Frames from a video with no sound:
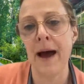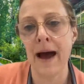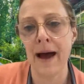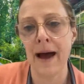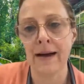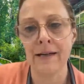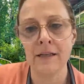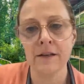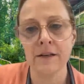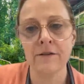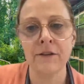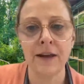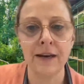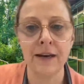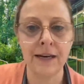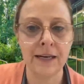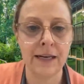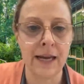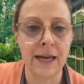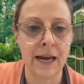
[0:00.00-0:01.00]
active and
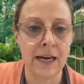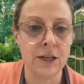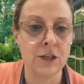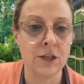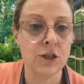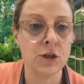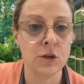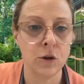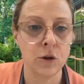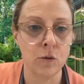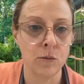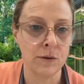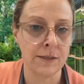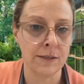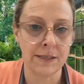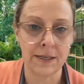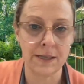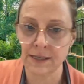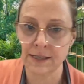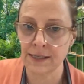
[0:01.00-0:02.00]
engaged global
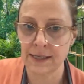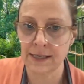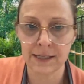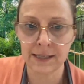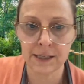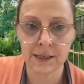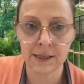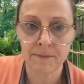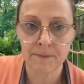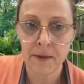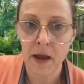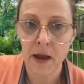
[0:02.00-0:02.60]
citizens.